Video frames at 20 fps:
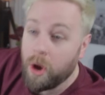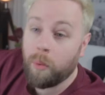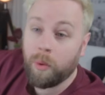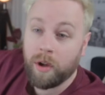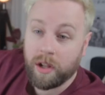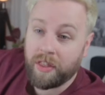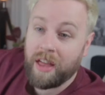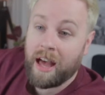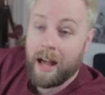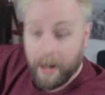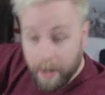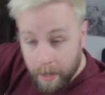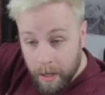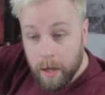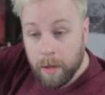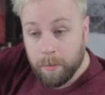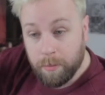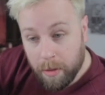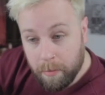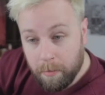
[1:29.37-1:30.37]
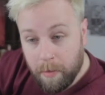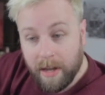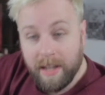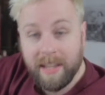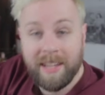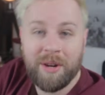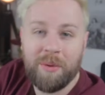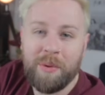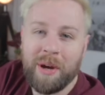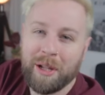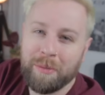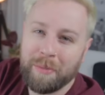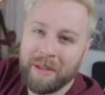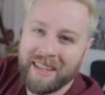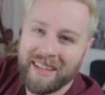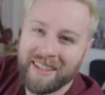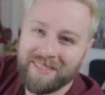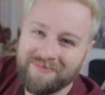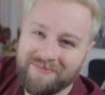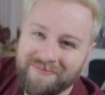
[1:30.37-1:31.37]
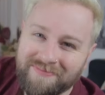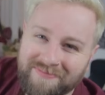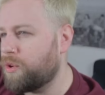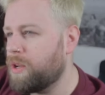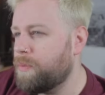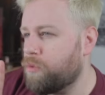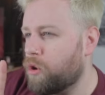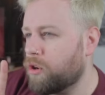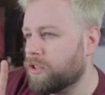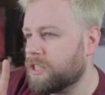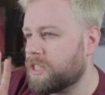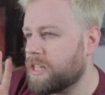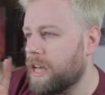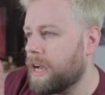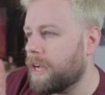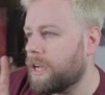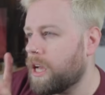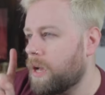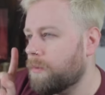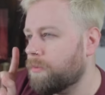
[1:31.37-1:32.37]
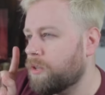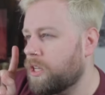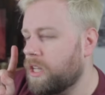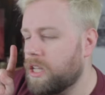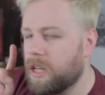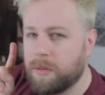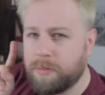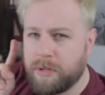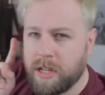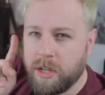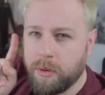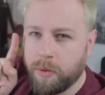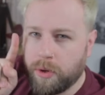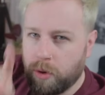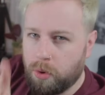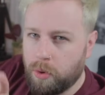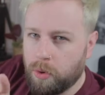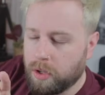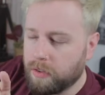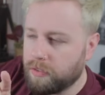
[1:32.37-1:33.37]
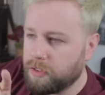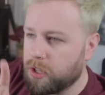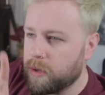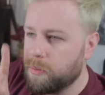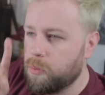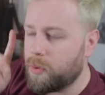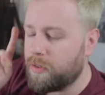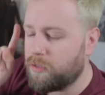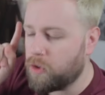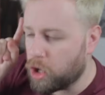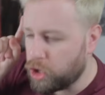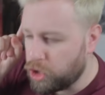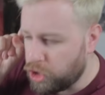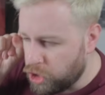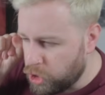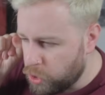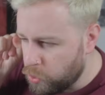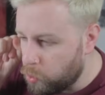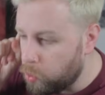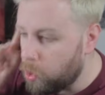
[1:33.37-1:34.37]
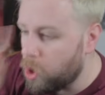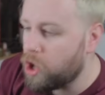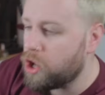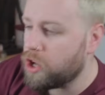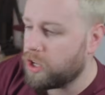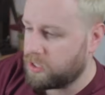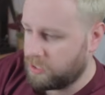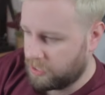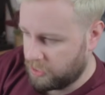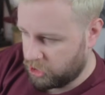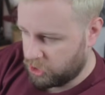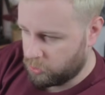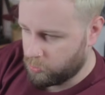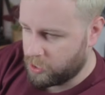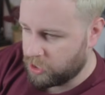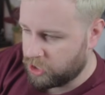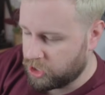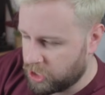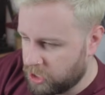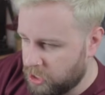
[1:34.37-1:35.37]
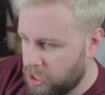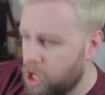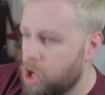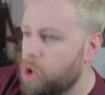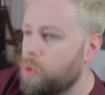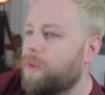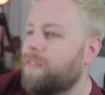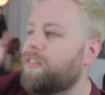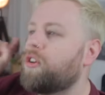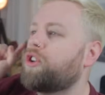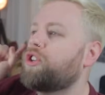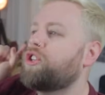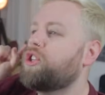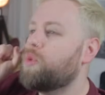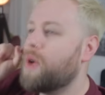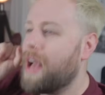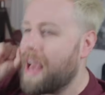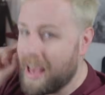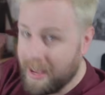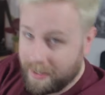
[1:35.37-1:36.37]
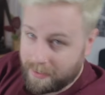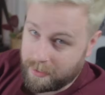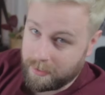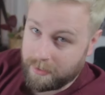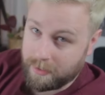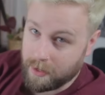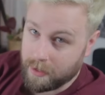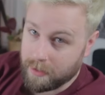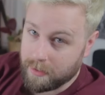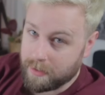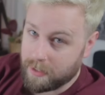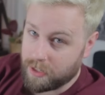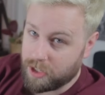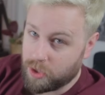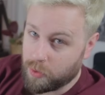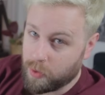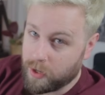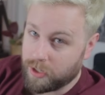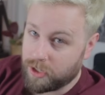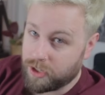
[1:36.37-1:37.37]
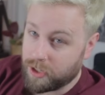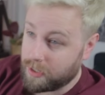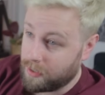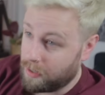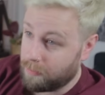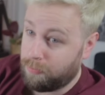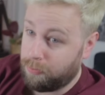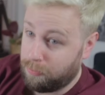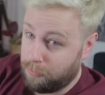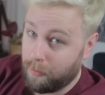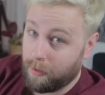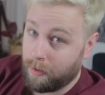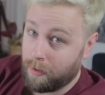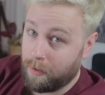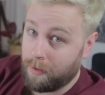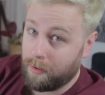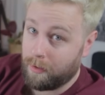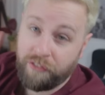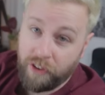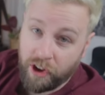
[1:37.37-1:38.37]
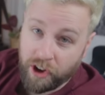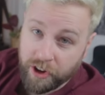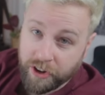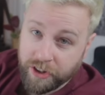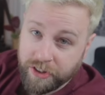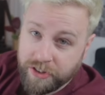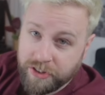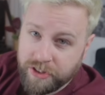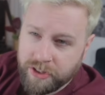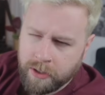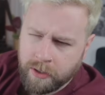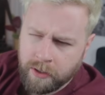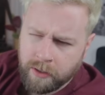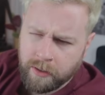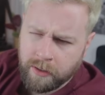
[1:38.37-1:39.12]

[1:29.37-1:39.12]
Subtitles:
Well, that, but my inner well-being. It's a three-pronged attack. I'm going to update you on all of them. We've got a new work situation. We've got a new exercise situation. But first,